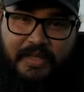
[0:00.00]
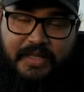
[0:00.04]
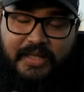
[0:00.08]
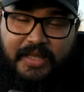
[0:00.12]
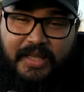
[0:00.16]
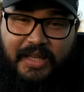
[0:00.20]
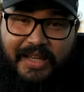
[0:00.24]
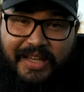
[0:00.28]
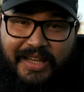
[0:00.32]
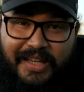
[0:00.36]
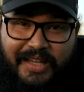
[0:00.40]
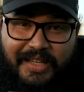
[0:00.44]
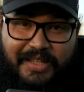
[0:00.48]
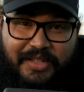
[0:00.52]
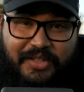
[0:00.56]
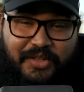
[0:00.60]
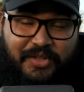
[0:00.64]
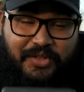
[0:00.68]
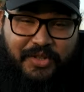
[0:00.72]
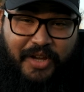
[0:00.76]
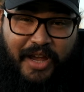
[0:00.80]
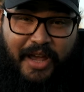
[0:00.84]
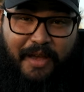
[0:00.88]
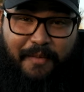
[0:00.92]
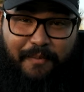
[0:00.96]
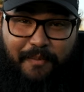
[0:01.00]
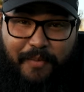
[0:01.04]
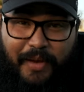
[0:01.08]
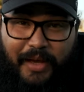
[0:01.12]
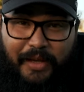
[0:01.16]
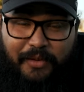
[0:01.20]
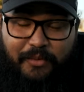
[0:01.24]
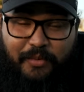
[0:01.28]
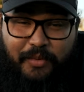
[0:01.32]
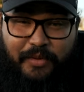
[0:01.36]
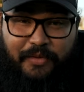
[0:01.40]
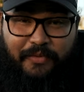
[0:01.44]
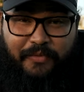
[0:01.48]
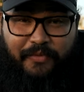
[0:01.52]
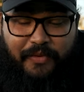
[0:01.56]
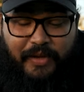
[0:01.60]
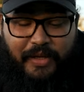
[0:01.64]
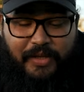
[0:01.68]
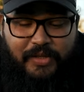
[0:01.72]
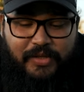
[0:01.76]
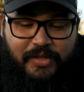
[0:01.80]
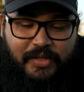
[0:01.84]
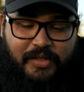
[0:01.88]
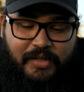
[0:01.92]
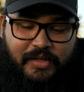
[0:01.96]
thing is jam-packed with
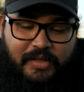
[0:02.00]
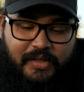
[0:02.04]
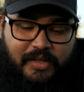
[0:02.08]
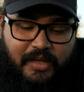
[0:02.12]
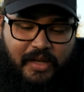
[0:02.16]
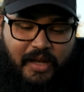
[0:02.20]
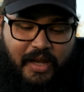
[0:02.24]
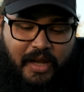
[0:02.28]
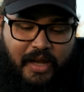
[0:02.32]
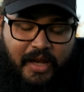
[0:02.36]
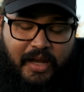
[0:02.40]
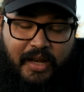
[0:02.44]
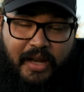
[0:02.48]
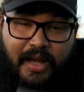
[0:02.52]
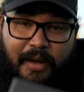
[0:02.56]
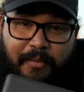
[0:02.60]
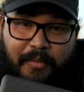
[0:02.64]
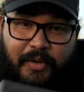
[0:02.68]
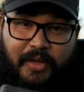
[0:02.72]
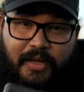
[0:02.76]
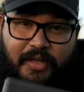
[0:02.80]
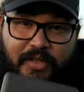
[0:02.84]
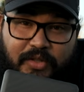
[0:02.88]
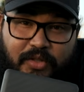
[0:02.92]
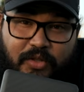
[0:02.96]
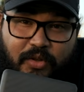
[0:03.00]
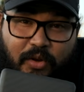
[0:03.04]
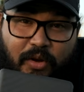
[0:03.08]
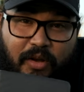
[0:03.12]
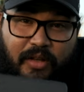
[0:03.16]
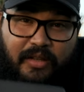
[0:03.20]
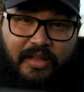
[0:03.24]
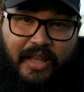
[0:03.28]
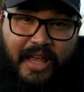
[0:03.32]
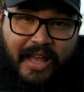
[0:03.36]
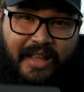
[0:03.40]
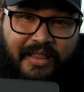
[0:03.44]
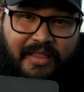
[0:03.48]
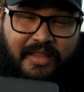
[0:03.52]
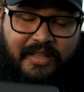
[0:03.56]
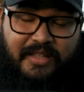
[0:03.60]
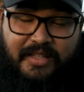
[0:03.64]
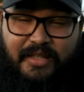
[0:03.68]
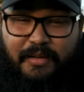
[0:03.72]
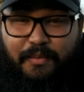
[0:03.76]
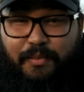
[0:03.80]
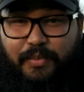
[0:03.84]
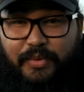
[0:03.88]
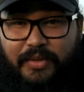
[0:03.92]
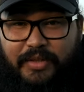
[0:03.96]
features, and I'm gonna start at the
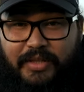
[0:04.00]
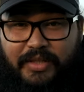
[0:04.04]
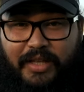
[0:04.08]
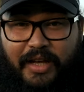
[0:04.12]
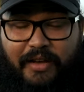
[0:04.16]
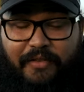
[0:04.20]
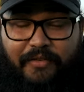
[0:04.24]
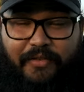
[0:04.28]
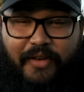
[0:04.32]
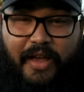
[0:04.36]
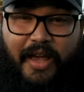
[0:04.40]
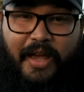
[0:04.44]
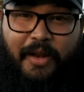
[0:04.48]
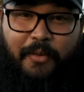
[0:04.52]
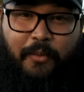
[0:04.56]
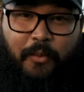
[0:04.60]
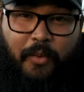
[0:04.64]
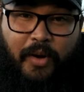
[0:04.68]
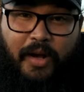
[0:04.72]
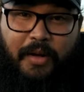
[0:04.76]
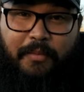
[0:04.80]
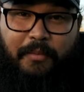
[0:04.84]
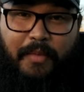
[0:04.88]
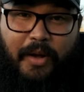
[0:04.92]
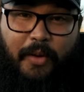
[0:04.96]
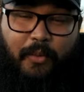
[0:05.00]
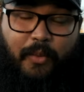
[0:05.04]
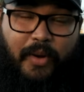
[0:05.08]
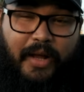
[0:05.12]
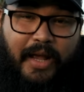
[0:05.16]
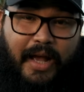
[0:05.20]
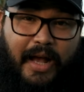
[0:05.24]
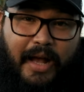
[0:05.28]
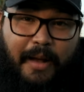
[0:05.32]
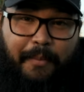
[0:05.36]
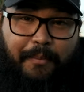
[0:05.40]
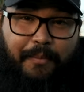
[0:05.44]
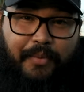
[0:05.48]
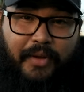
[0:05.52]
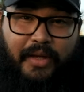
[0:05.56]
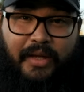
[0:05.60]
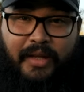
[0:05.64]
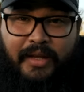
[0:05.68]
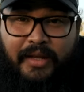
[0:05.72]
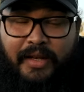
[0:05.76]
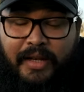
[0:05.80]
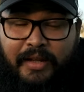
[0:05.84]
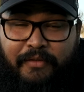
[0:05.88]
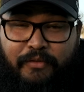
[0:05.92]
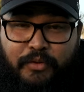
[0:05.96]
simple stuff and work my way up
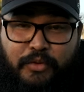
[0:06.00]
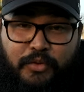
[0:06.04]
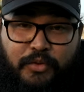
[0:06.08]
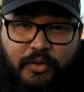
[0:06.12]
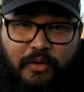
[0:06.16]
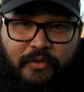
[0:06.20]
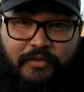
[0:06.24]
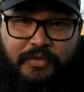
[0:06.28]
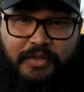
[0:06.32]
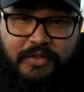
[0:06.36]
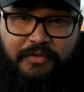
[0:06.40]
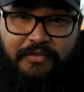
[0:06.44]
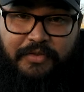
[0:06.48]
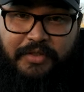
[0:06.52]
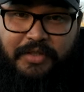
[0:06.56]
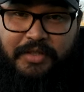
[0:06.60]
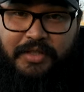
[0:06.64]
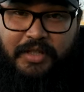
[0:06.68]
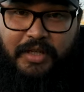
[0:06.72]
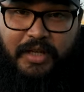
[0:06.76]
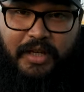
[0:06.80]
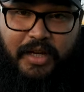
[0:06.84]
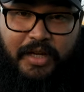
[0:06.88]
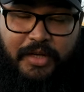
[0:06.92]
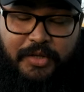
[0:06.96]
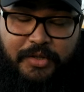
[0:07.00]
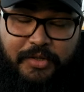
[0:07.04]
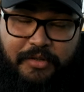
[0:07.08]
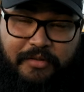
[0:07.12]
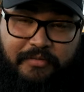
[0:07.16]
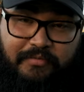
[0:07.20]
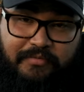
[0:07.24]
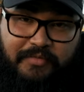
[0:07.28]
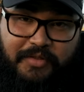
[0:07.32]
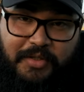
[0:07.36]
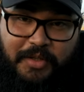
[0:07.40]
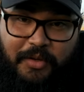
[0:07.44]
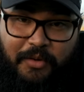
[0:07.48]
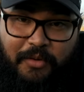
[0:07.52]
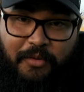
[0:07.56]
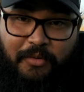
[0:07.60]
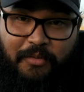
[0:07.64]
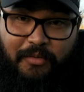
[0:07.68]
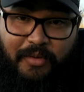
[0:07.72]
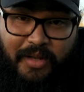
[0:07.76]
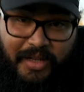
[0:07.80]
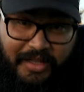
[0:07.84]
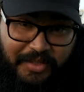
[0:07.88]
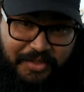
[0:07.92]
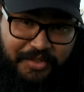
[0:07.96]
in levels of sophistication. So
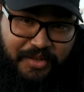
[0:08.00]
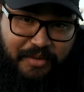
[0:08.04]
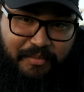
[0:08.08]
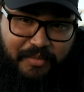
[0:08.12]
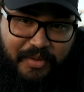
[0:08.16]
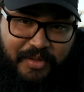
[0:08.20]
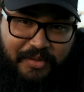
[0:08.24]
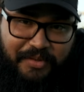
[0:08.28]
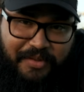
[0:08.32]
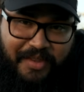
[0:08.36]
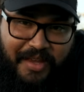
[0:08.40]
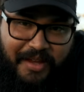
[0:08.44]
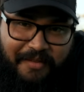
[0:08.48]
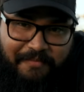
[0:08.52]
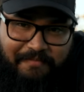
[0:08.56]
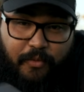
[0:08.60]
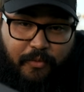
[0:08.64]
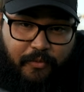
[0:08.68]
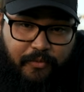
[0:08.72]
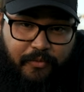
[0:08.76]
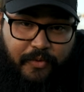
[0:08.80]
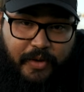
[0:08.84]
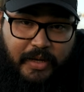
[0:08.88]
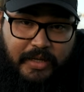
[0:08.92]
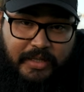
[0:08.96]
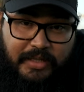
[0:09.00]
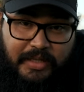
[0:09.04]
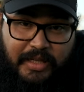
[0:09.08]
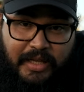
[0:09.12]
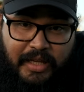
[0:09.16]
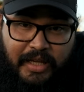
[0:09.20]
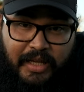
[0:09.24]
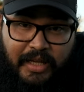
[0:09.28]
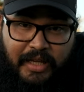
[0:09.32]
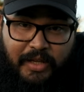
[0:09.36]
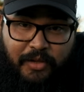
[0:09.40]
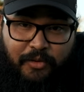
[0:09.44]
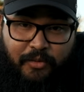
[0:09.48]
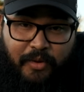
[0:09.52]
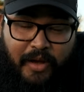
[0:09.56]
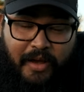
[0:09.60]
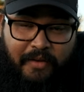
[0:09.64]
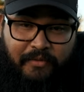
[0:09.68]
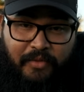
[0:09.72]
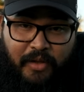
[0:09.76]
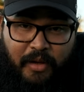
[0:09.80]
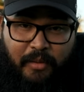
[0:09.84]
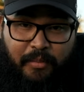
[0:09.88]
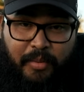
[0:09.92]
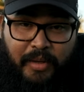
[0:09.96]
let's jump into that. Firstly, you
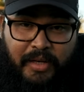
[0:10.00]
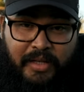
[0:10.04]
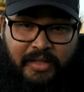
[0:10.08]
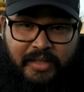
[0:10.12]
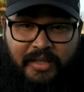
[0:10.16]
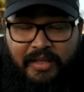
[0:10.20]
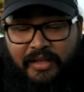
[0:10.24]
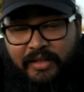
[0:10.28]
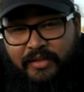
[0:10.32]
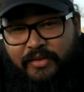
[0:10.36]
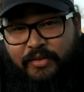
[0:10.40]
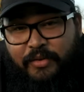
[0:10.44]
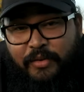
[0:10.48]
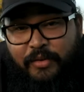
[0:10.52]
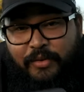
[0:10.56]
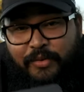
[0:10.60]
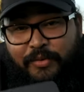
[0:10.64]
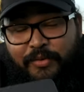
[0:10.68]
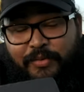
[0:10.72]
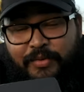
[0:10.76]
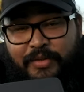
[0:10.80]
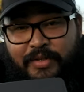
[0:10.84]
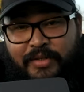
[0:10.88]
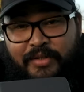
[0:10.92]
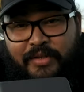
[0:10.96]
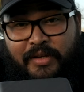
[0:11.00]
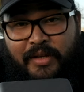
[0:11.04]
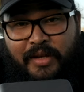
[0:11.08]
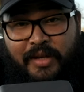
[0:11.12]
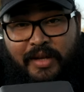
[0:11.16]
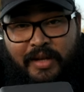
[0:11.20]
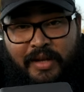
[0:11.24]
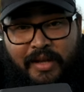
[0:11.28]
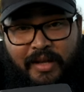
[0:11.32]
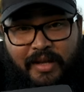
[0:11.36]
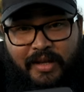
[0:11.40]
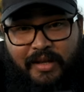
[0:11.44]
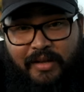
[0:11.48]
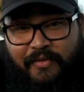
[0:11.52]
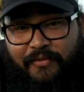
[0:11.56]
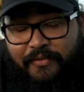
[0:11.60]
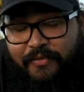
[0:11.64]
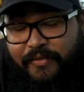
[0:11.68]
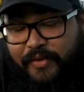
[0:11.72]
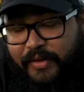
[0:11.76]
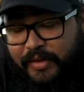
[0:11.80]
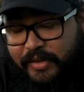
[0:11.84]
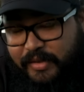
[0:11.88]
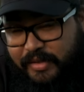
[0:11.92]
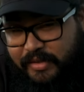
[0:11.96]
have the ability to use
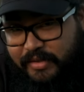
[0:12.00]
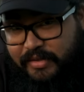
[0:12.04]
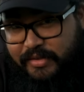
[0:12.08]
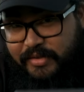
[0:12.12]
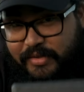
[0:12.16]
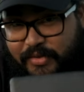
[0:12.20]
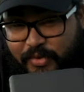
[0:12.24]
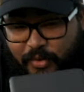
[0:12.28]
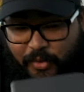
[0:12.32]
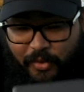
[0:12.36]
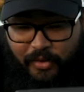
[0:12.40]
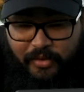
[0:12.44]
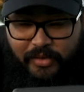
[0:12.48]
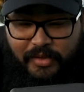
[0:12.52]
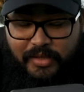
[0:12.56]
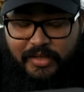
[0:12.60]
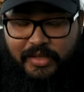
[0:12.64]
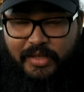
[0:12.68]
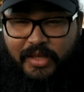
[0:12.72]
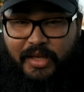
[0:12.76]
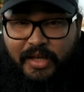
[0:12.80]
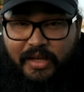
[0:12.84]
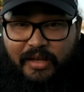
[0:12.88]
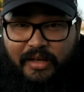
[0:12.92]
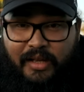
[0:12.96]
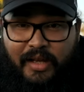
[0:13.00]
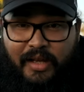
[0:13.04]
filters on this thing.